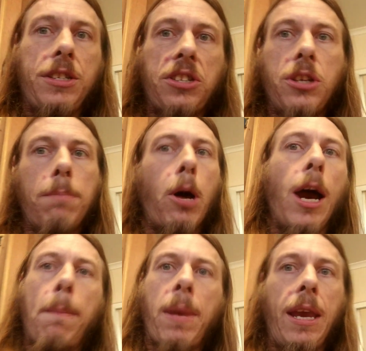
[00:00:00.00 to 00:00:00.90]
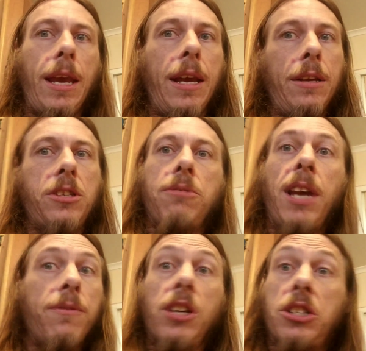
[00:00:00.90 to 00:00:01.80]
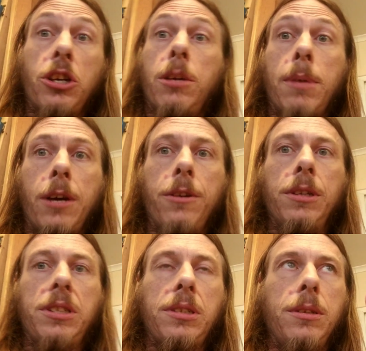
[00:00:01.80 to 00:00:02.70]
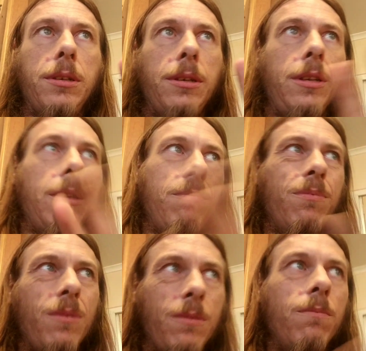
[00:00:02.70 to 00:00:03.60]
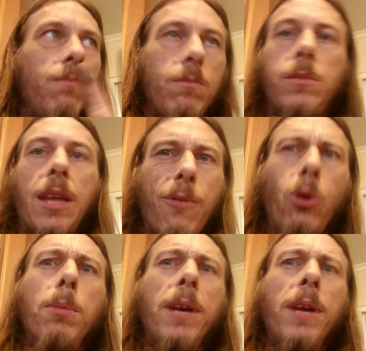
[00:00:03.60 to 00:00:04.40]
to the piping to even the turbos, they've all been